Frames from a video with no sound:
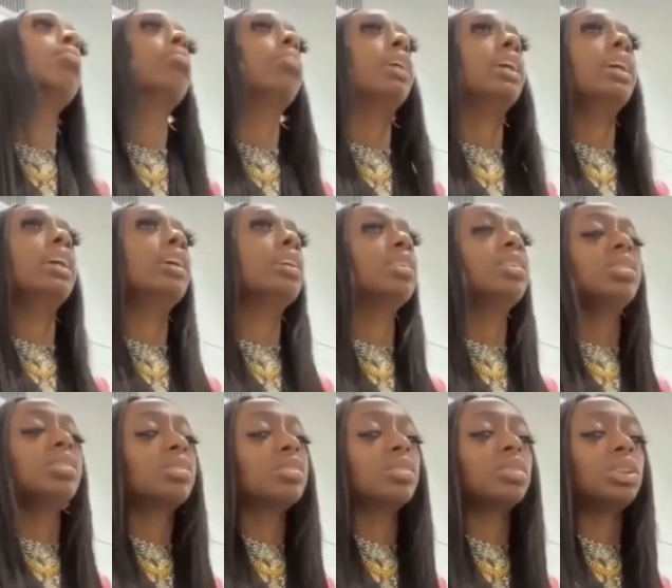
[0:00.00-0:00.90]
But
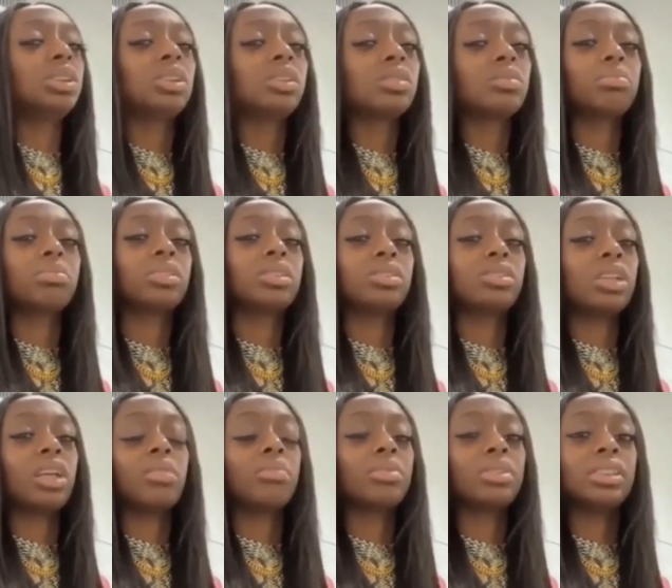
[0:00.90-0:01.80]
you know, she don't
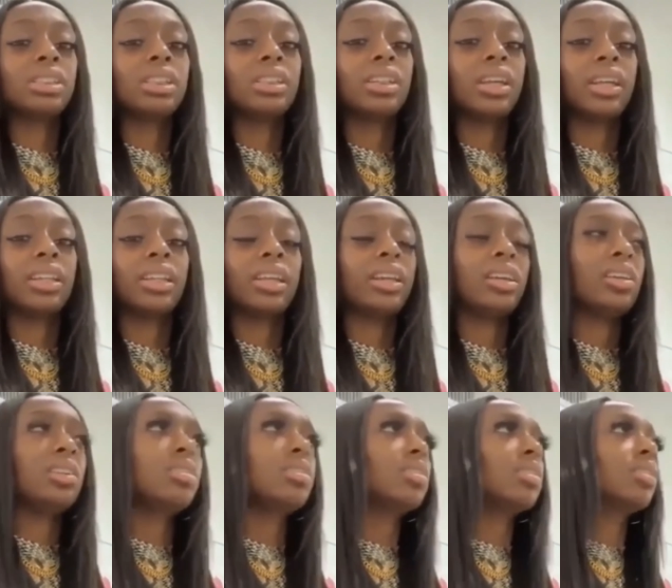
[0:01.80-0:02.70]
try to pretend like
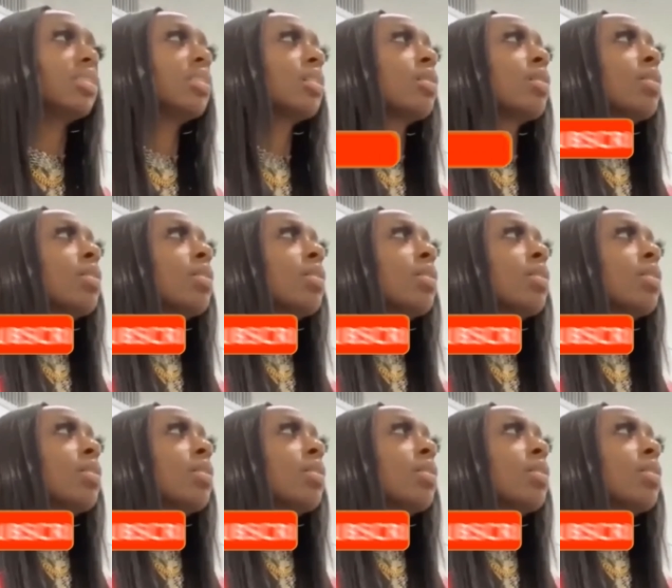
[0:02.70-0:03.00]
that either.